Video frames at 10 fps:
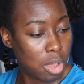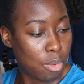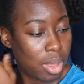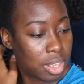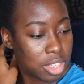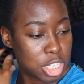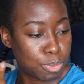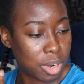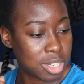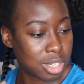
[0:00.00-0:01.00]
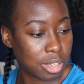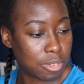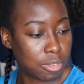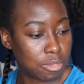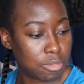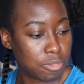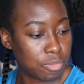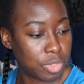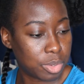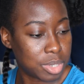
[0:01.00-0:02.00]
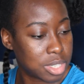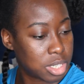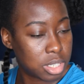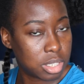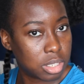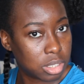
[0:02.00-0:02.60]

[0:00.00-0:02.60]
This part is like 3C.